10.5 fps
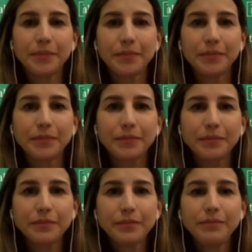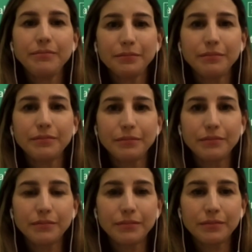
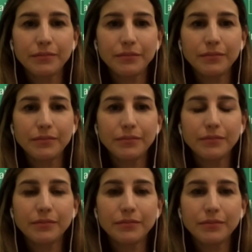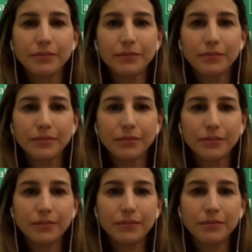
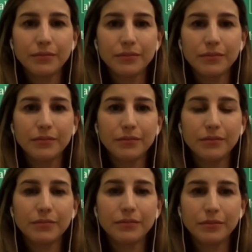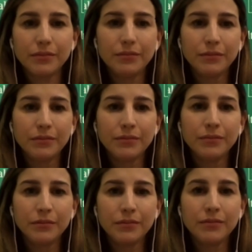
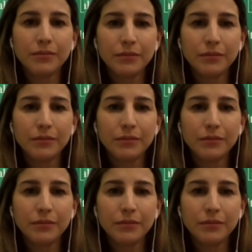This person isn't speaking.